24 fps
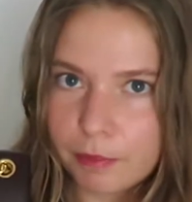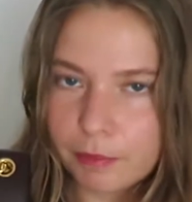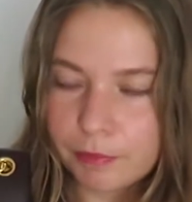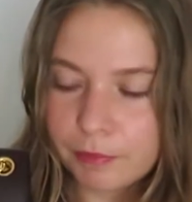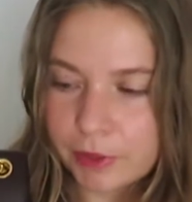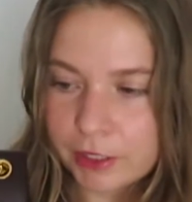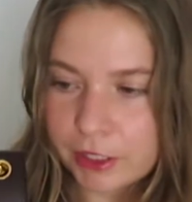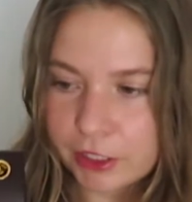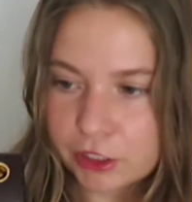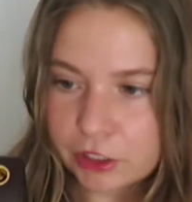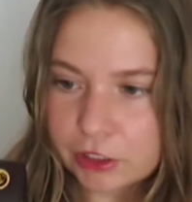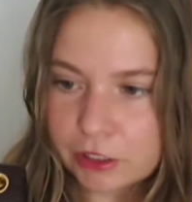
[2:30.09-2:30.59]

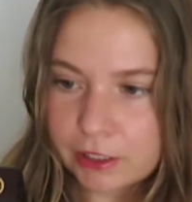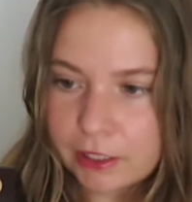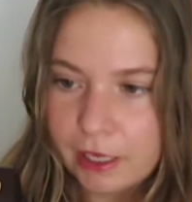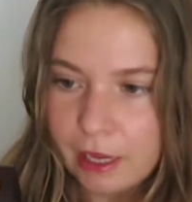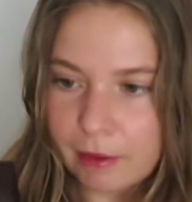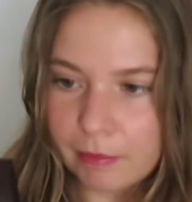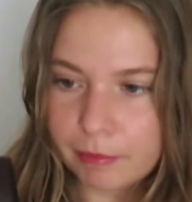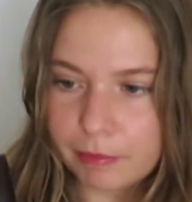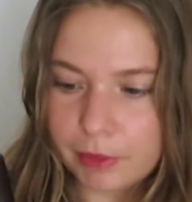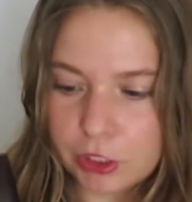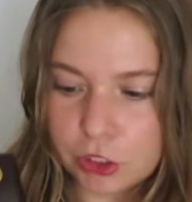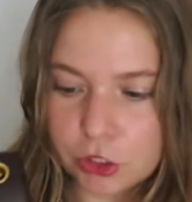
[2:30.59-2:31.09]
Clearly
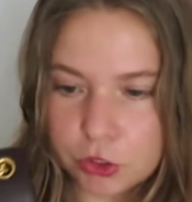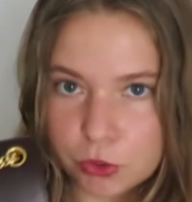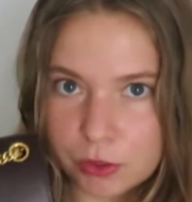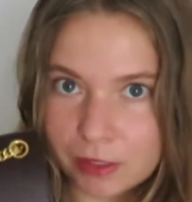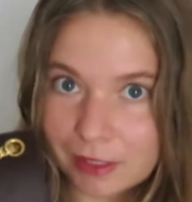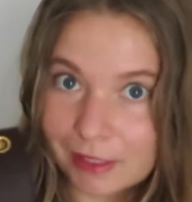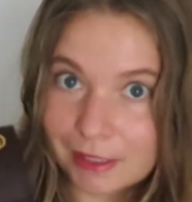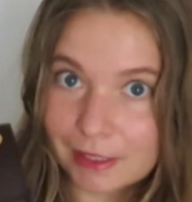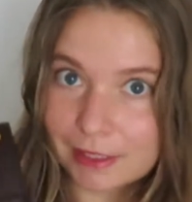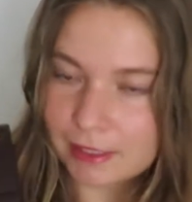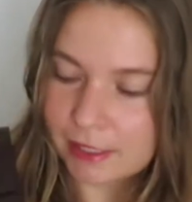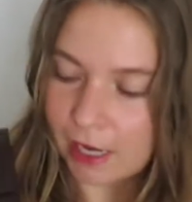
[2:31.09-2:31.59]
I'm into
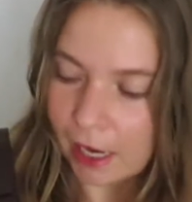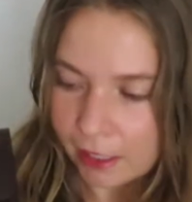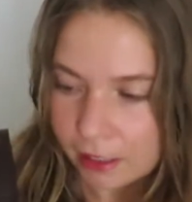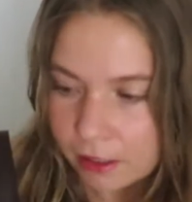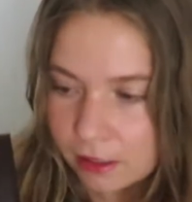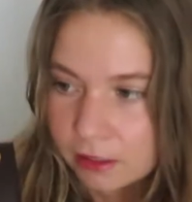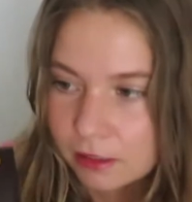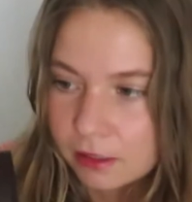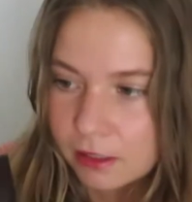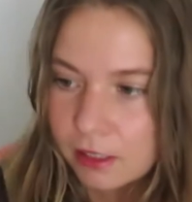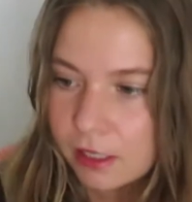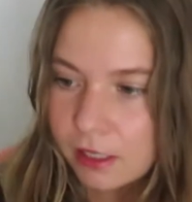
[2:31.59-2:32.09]
this
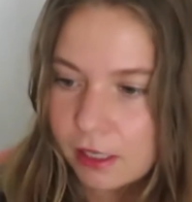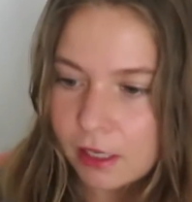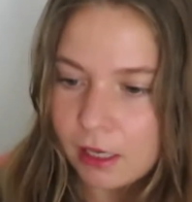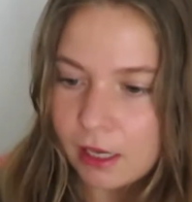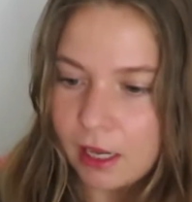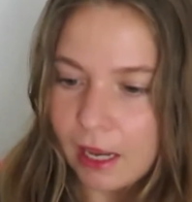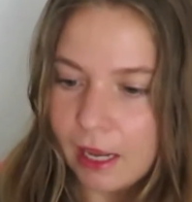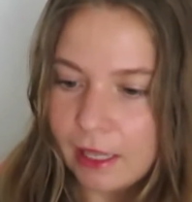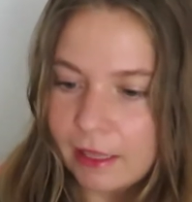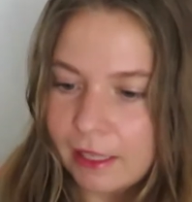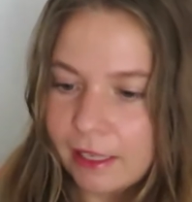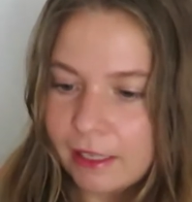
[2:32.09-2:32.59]
style.
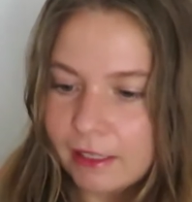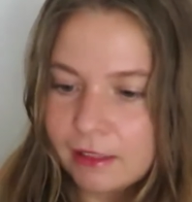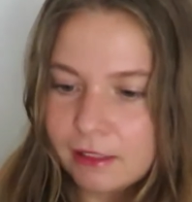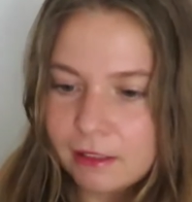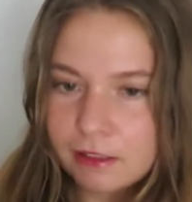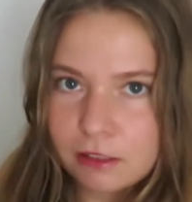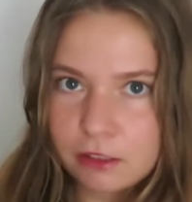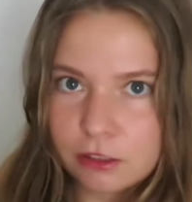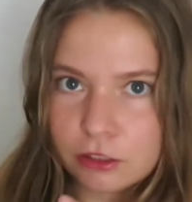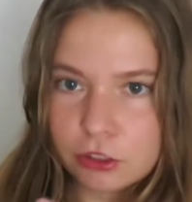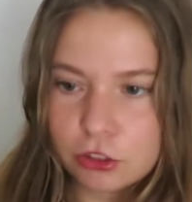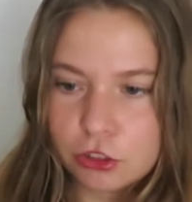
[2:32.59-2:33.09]
I like the
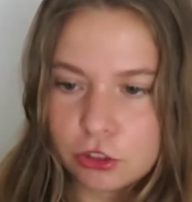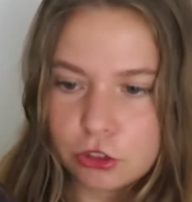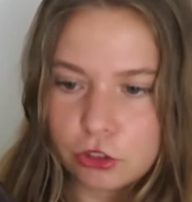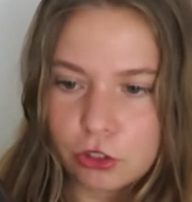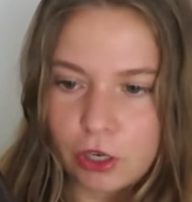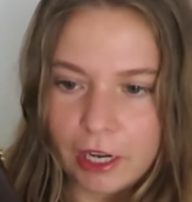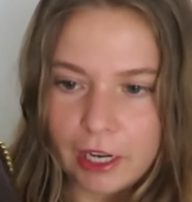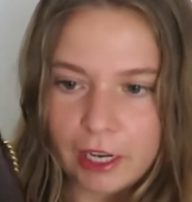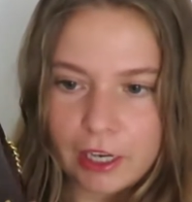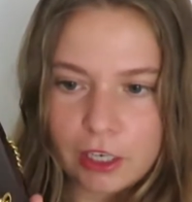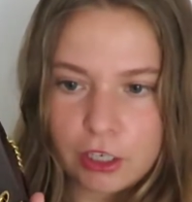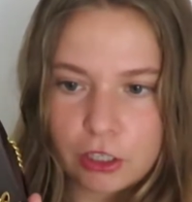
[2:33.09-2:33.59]
little
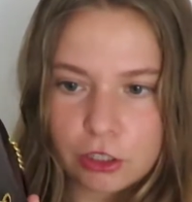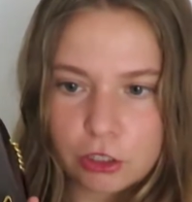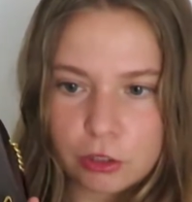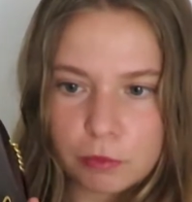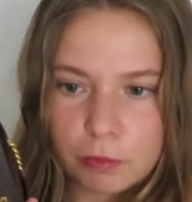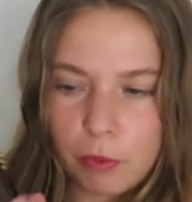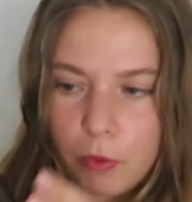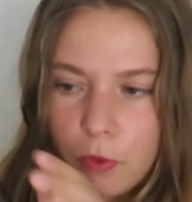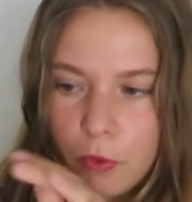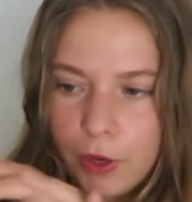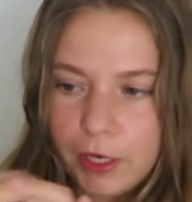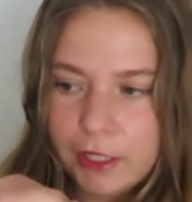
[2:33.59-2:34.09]
triangular
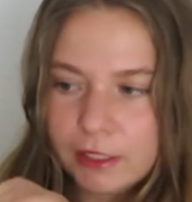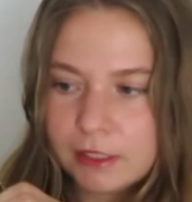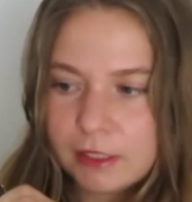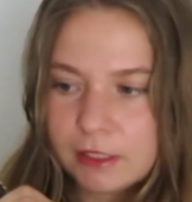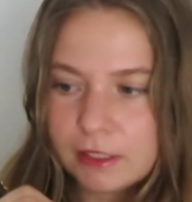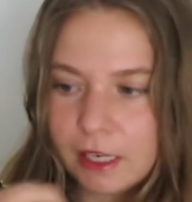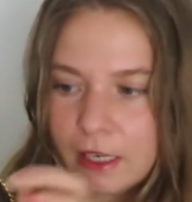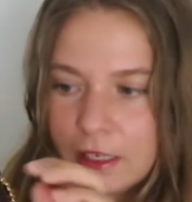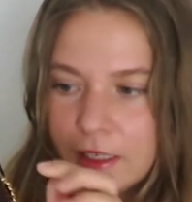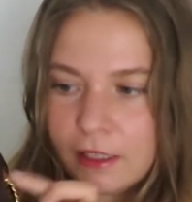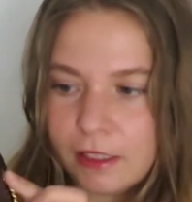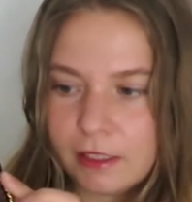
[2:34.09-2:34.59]
point. It's
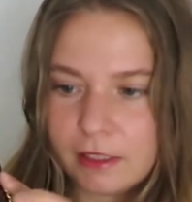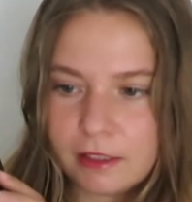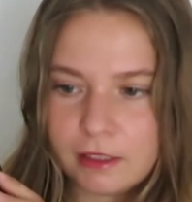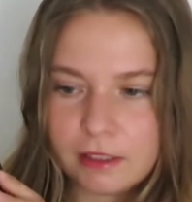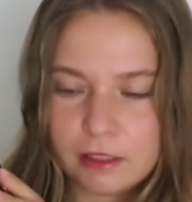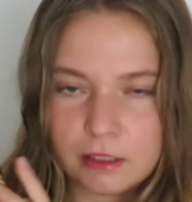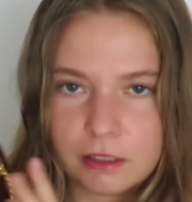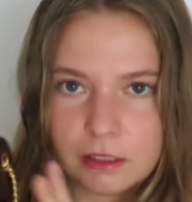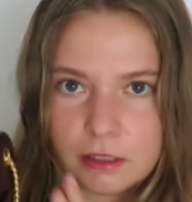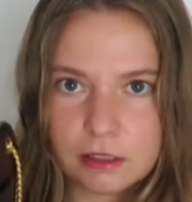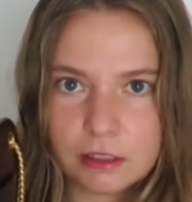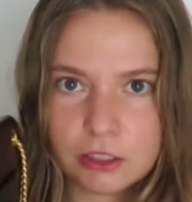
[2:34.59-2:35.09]
kind of like
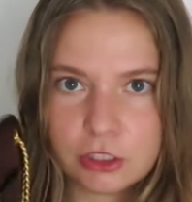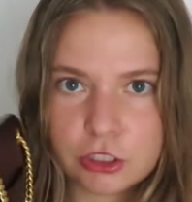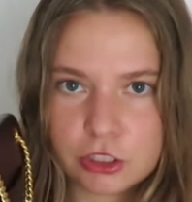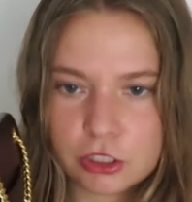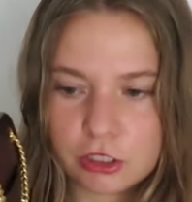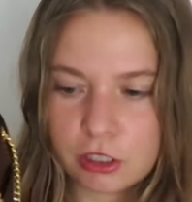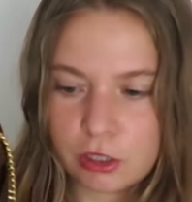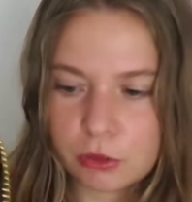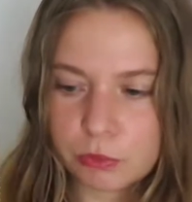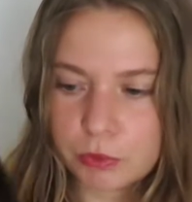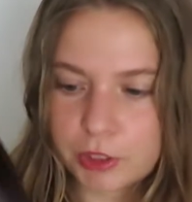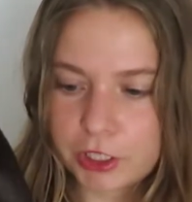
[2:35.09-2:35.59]
the
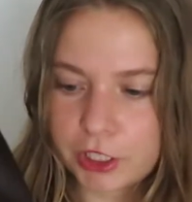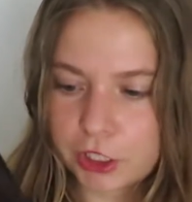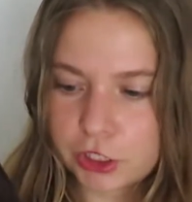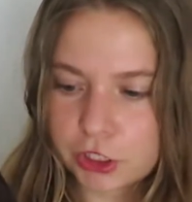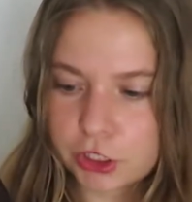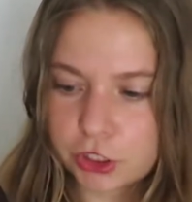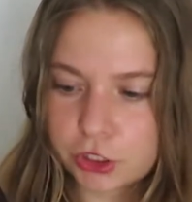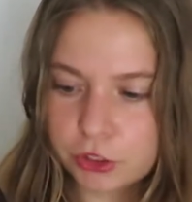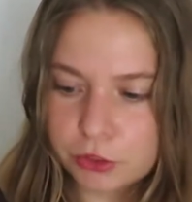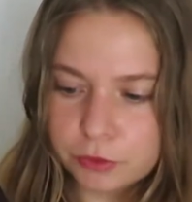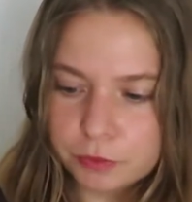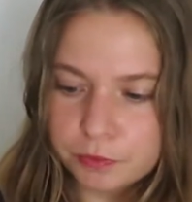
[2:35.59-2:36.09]
Chanel
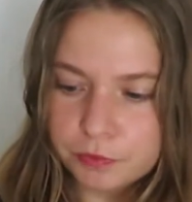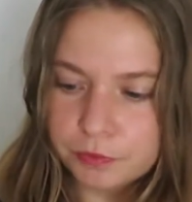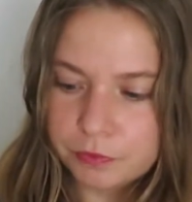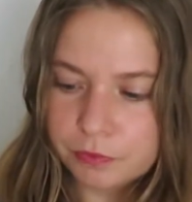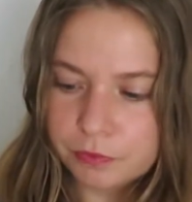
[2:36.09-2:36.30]
reissue